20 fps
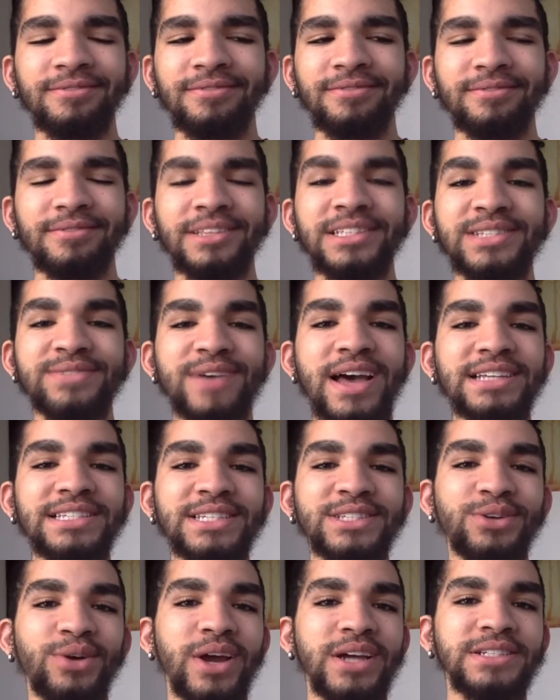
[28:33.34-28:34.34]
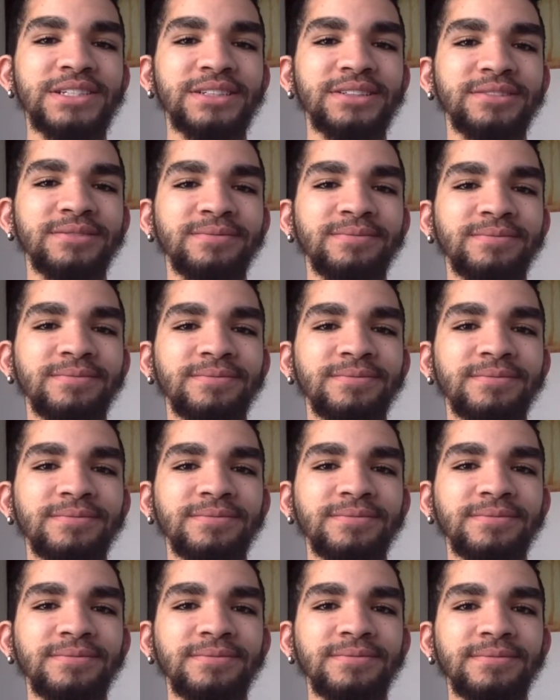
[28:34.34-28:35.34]
this fast is crazy.
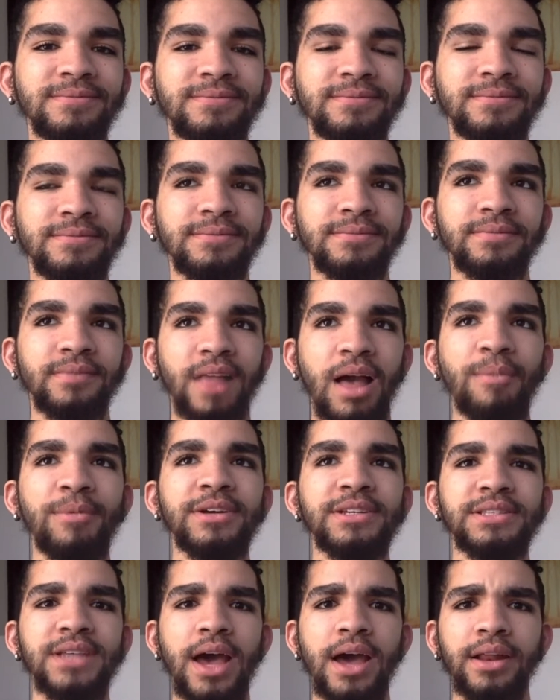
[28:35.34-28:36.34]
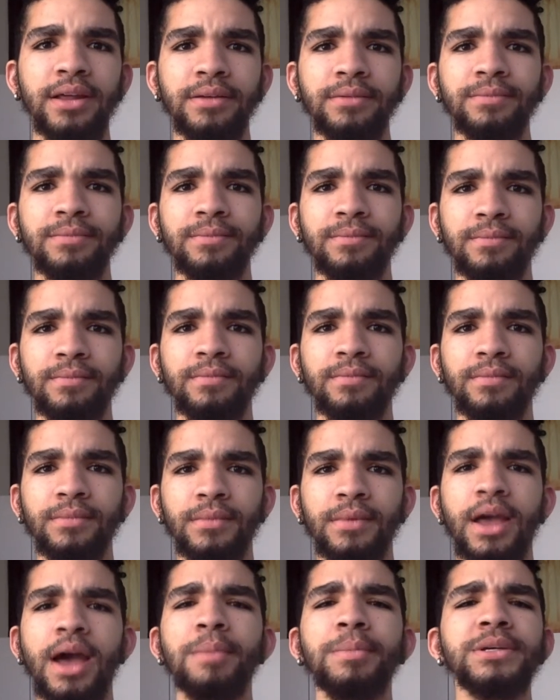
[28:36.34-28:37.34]
I'm excited.
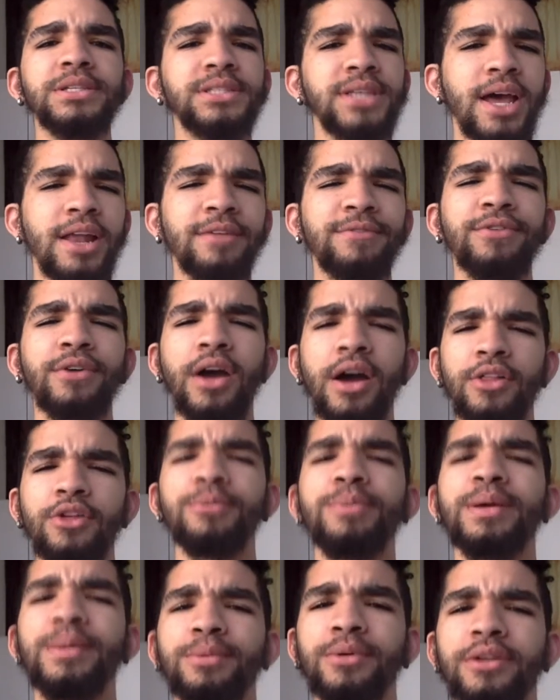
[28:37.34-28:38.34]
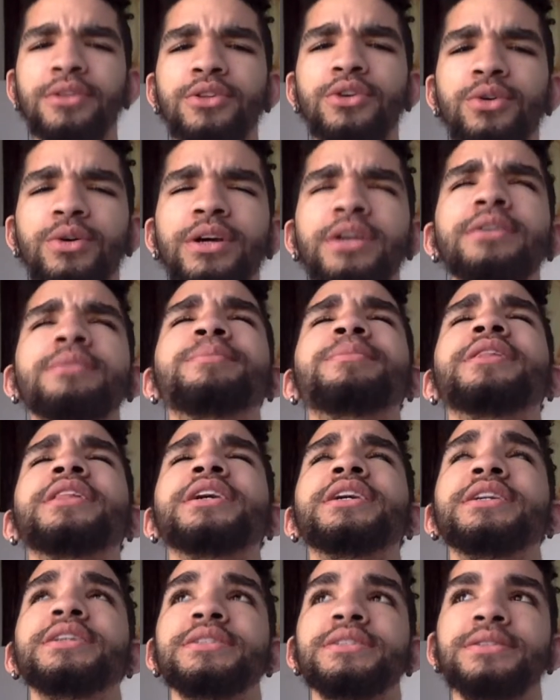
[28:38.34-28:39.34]
I'm excited for other people to do it,
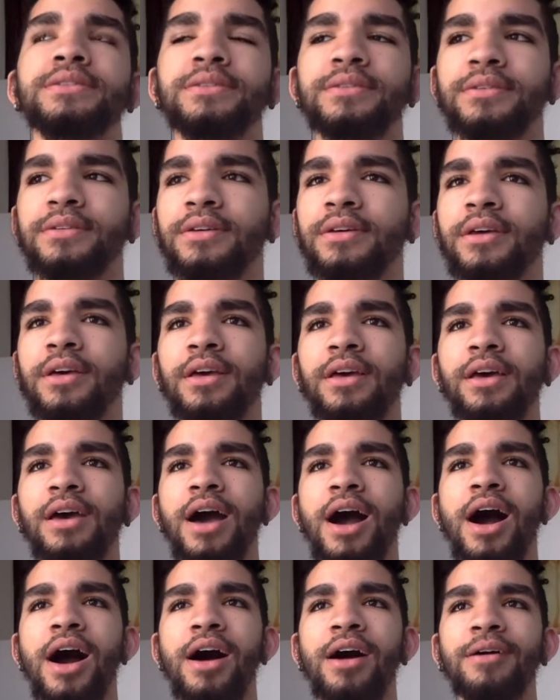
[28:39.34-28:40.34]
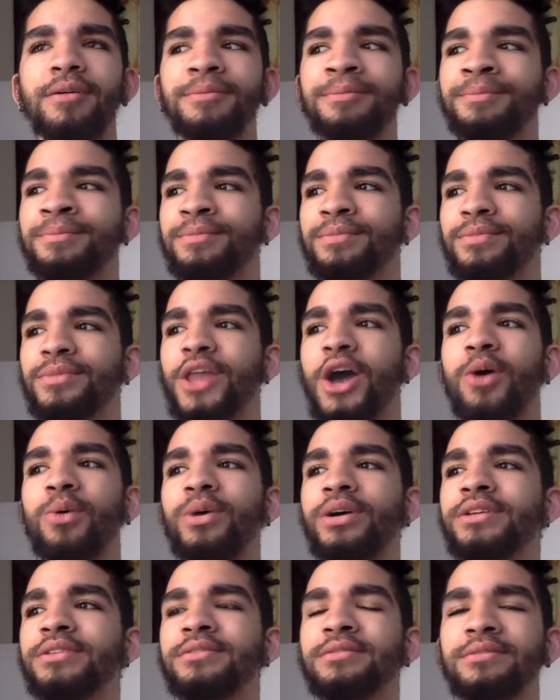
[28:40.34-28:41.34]
please. No
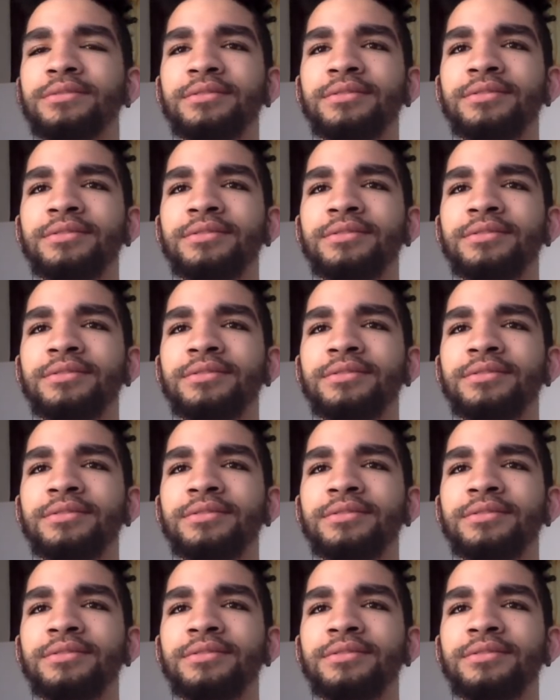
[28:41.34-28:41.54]
one